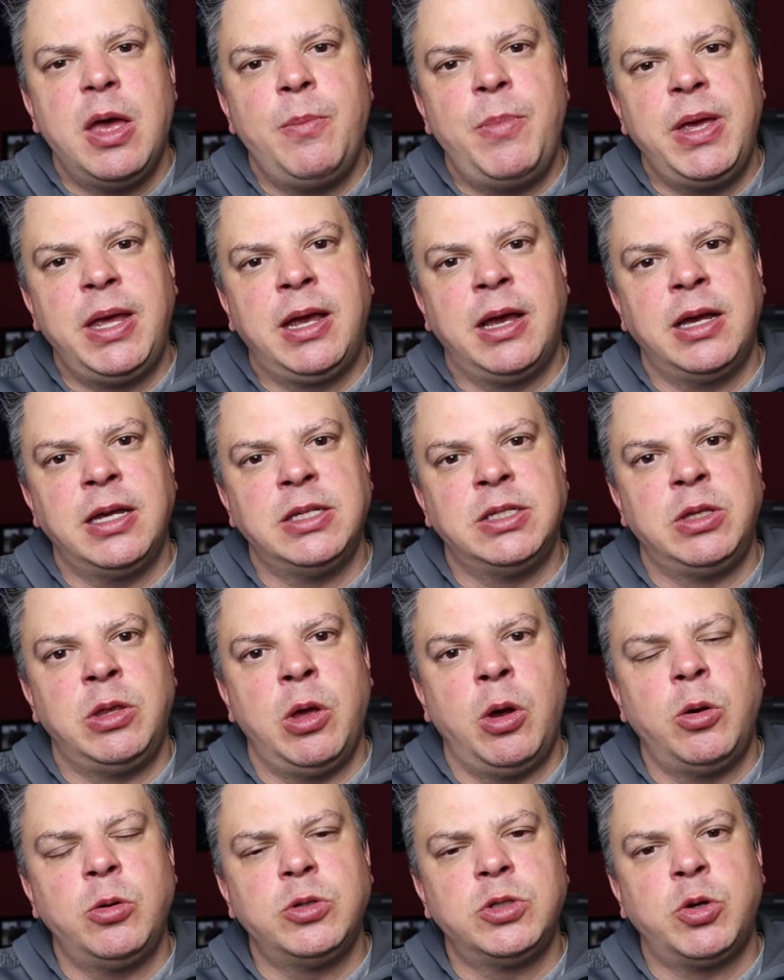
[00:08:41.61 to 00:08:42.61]
Because
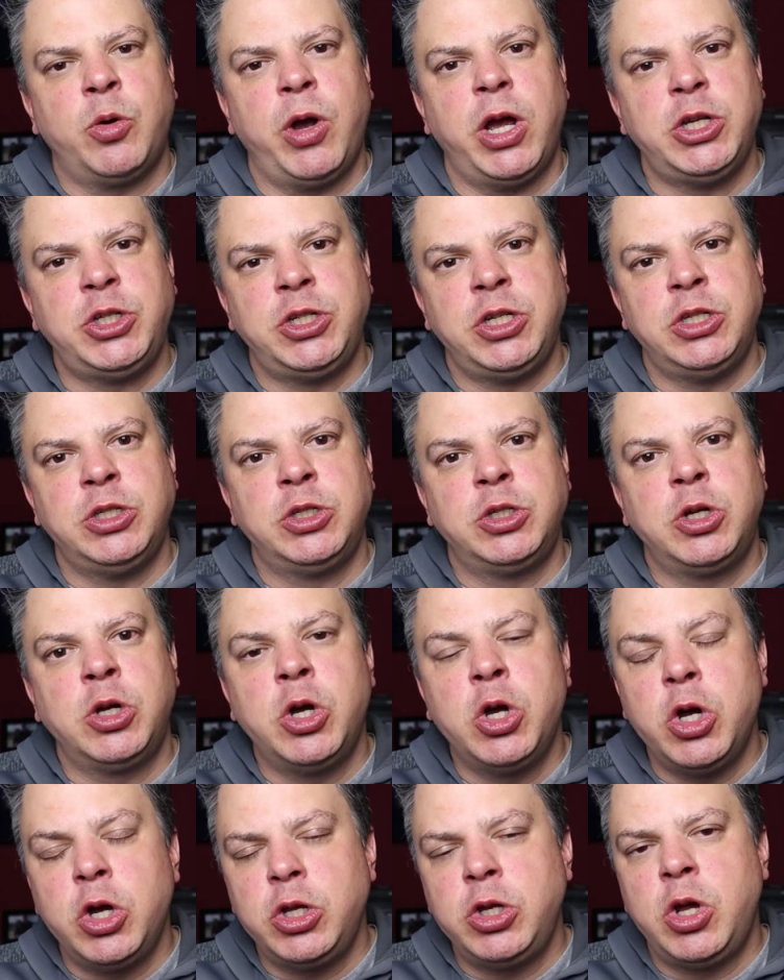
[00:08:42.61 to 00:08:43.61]
those questions
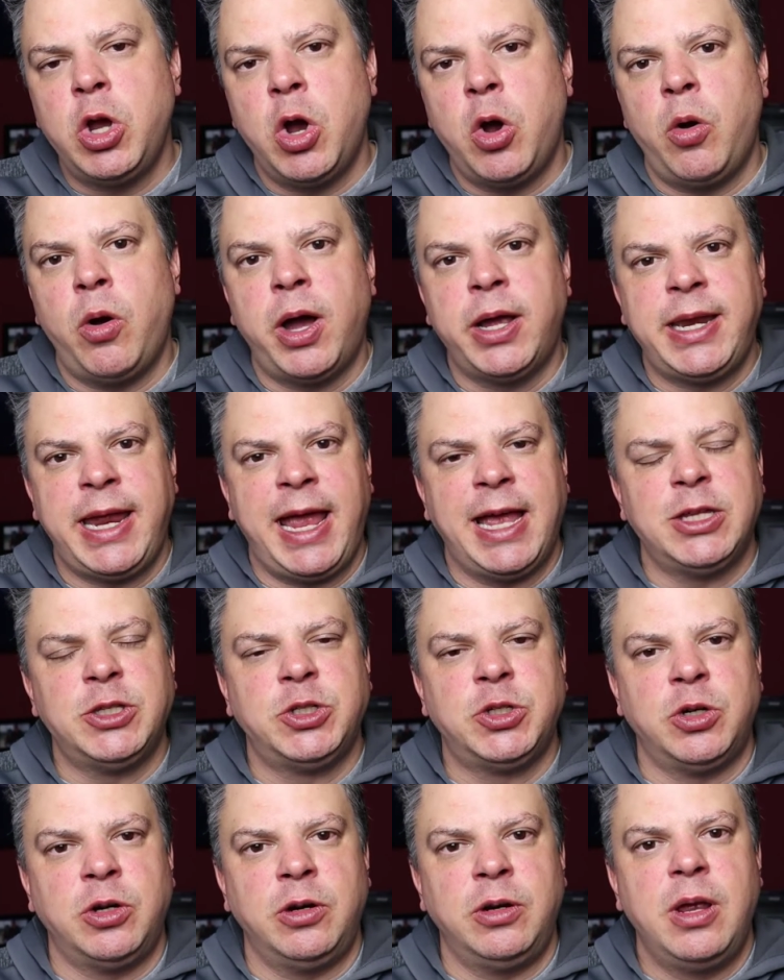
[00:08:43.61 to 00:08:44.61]
could go
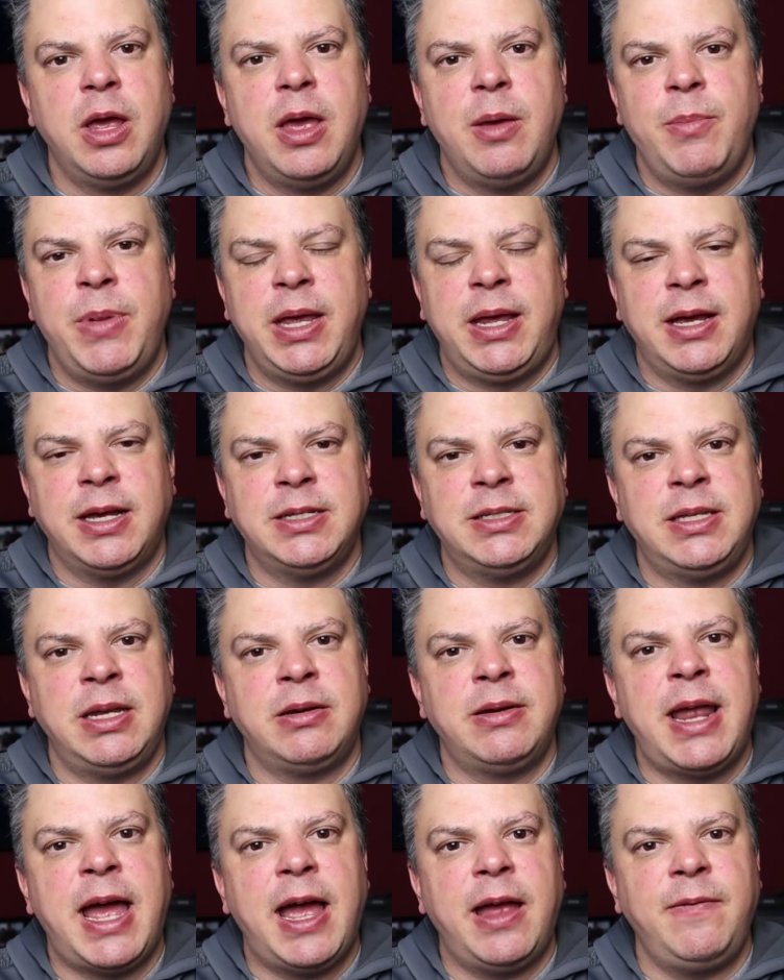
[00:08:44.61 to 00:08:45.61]
unanswered because
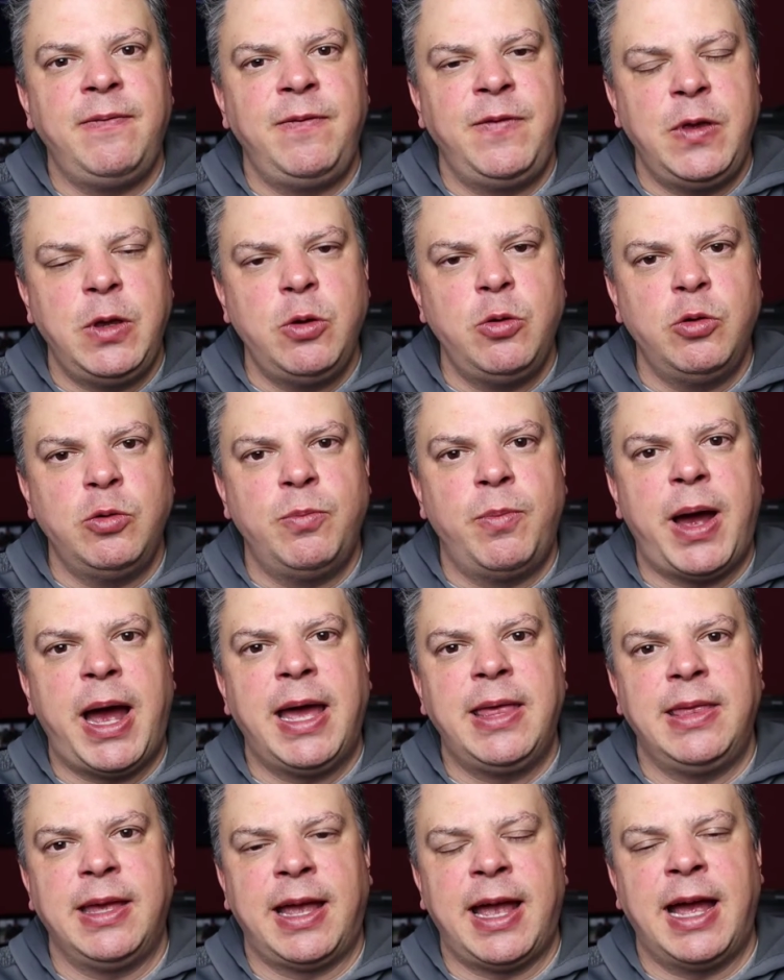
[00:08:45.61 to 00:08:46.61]
they're not viewed
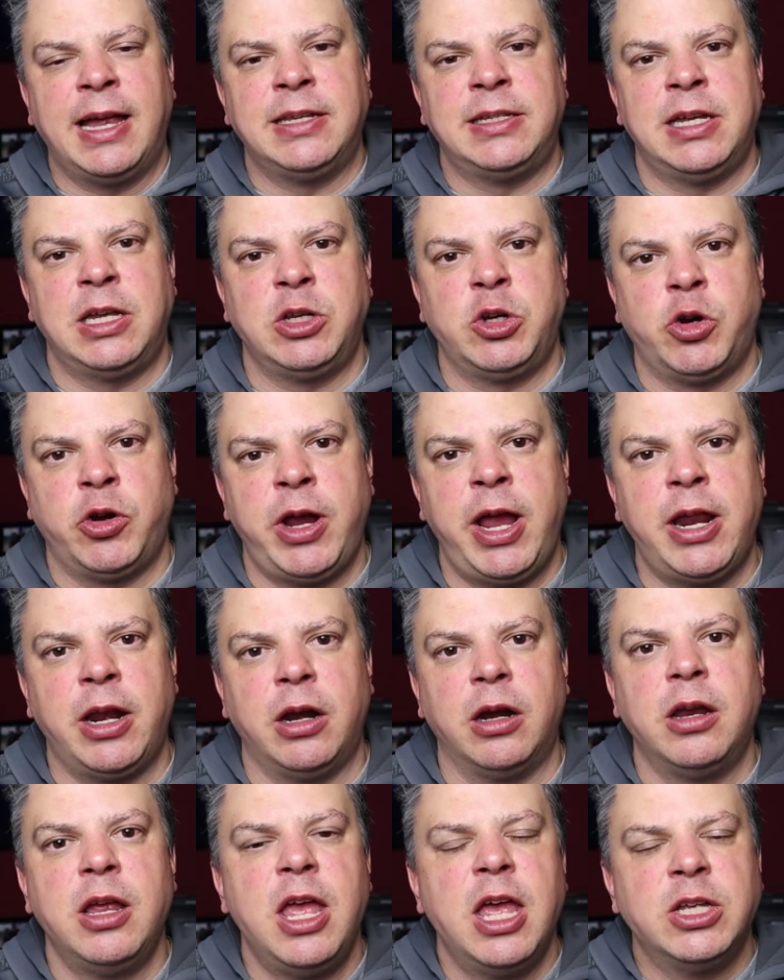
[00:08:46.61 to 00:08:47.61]
by the content
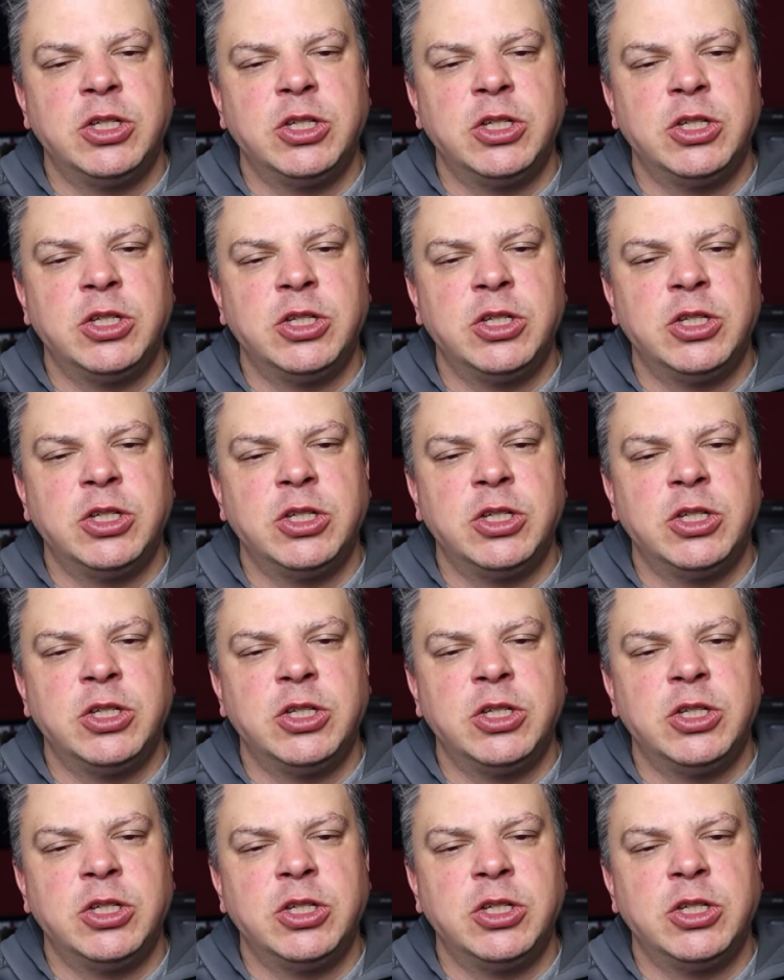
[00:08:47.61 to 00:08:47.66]
creator.